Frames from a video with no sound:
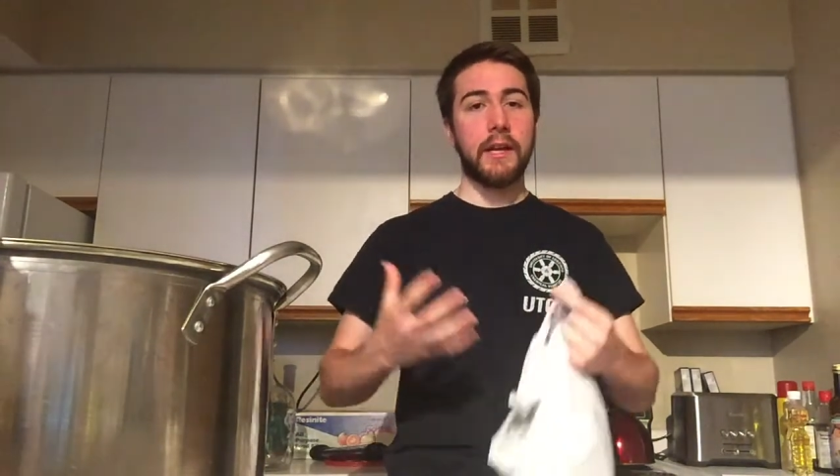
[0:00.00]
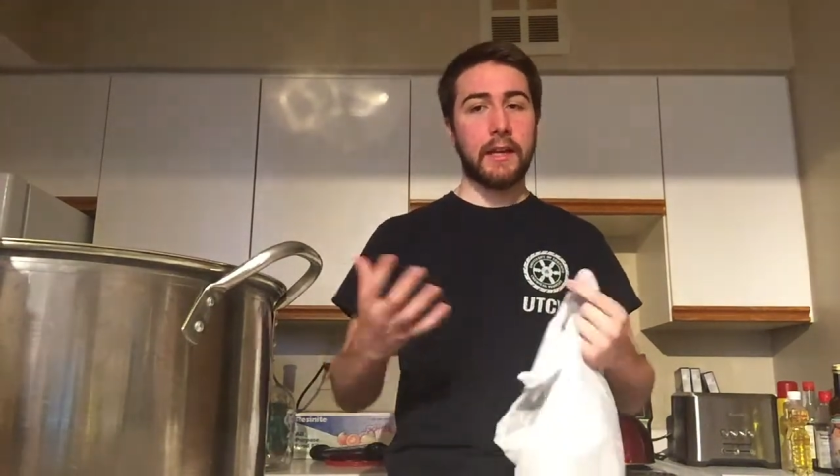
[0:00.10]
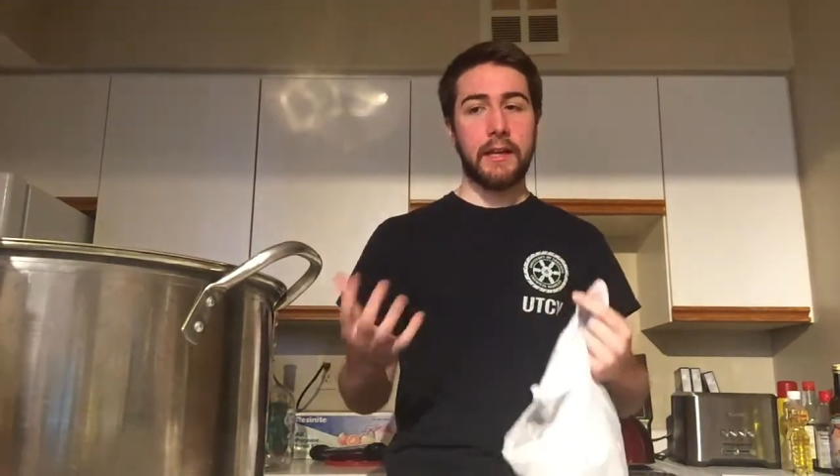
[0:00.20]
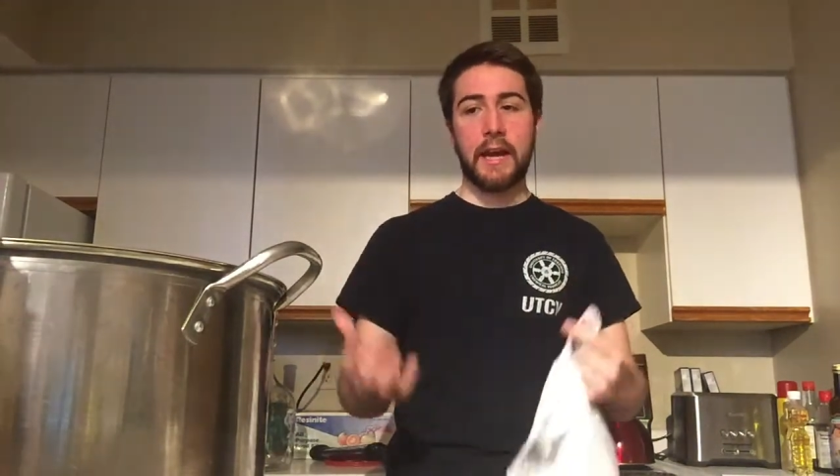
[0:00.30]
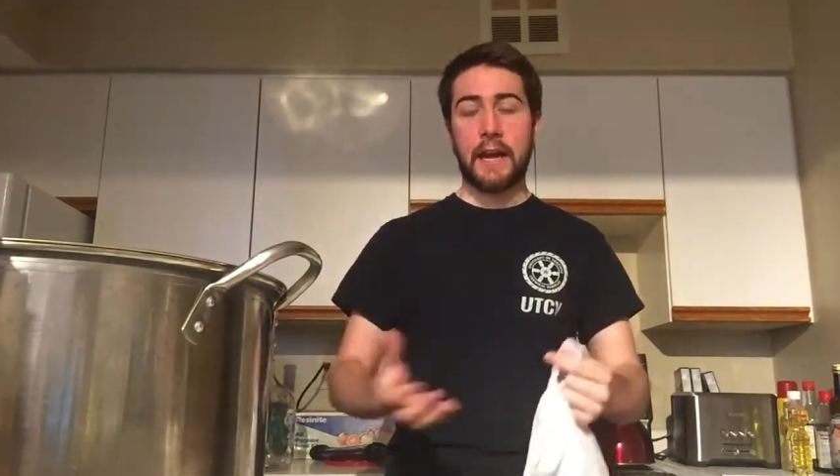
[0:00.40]

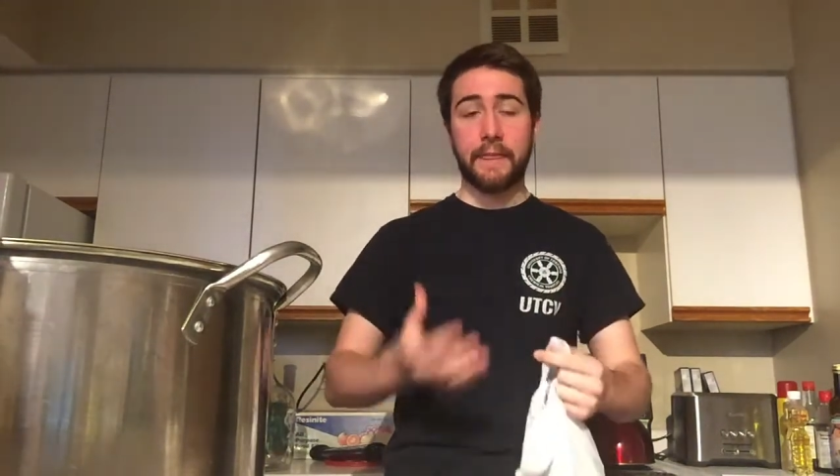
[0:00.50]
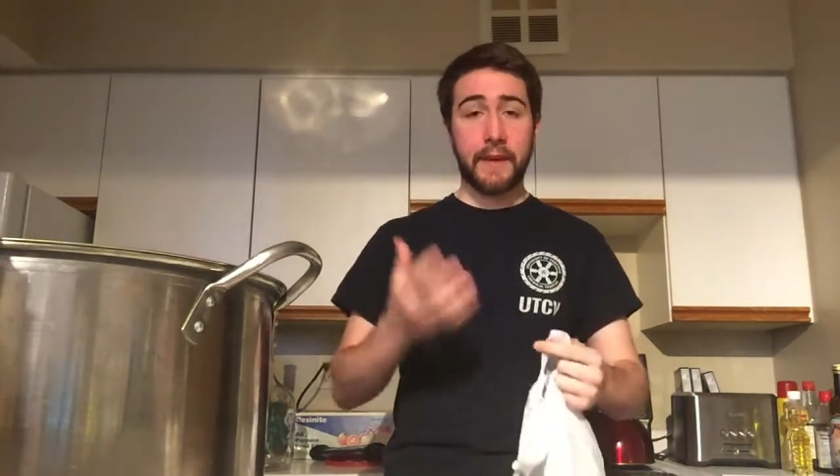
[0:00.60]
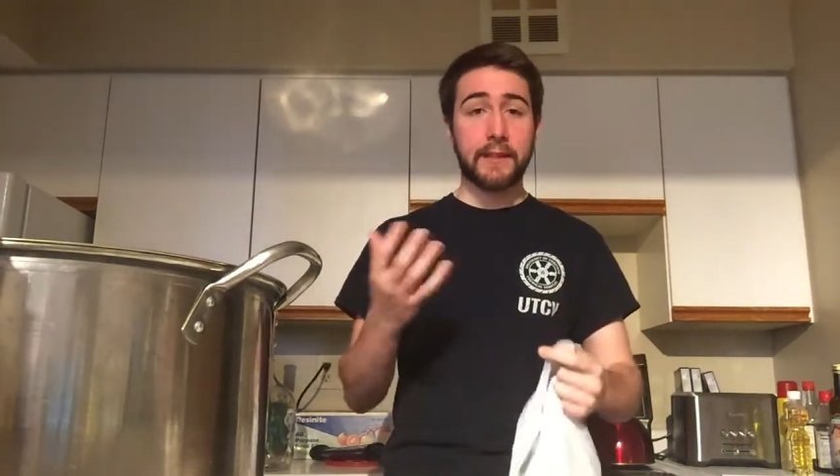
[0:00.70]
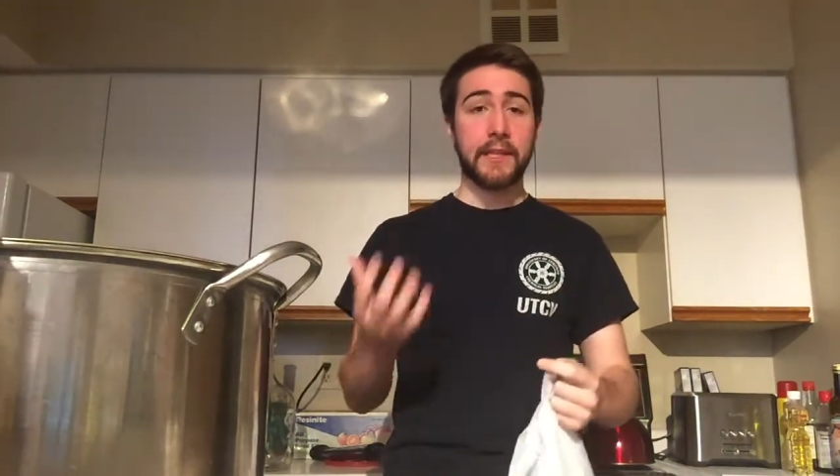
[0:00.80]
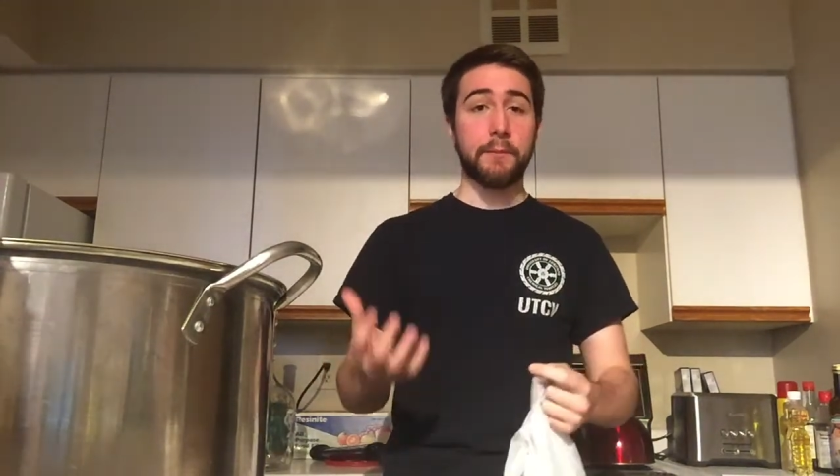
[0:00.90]
and at
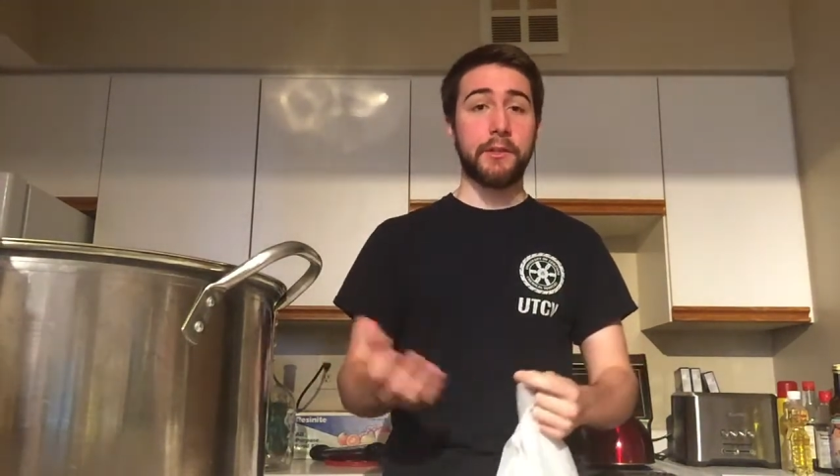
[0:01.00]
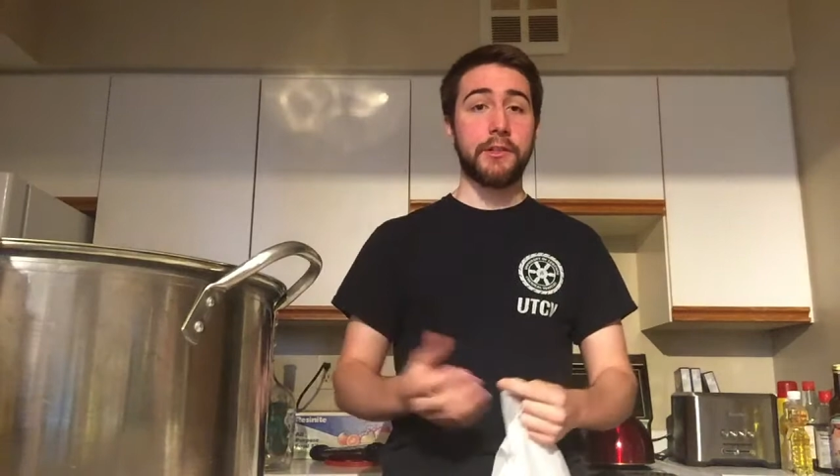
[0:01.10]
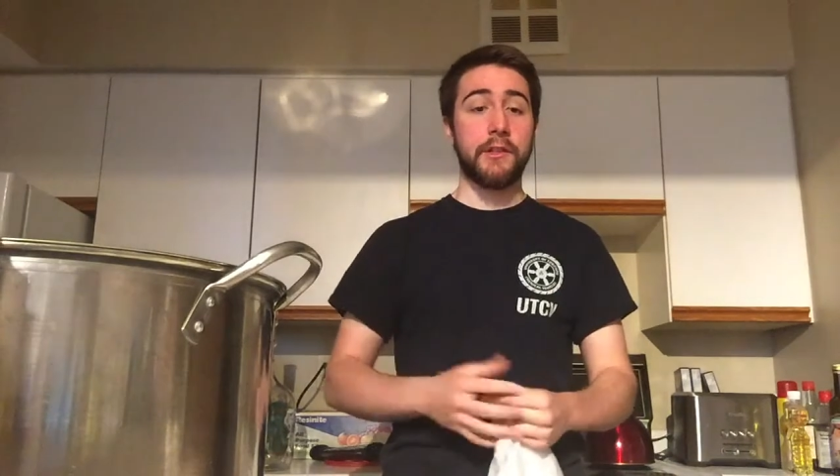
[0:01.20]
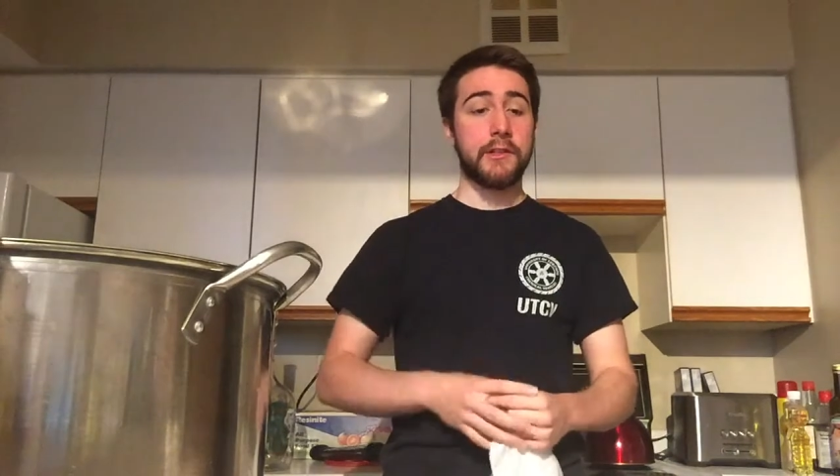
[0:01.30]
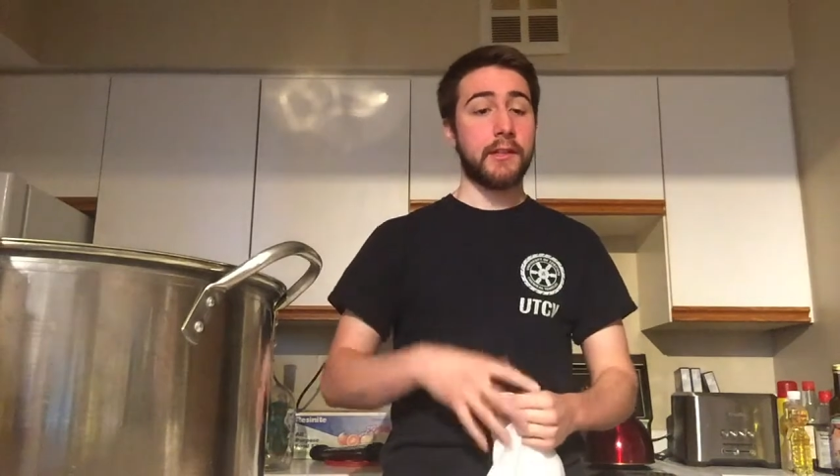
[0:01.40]
that
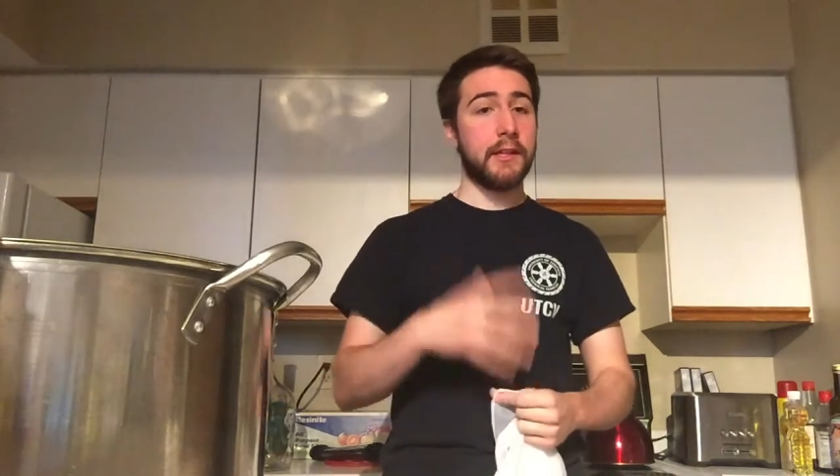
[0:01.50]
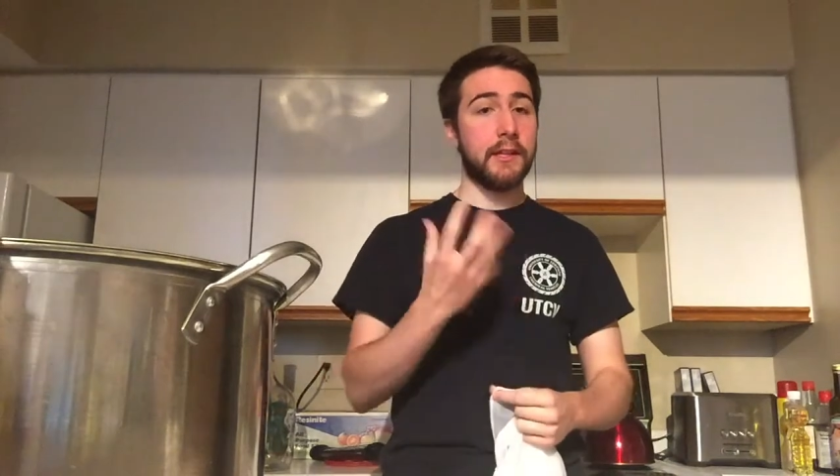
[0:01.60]
temperature it's going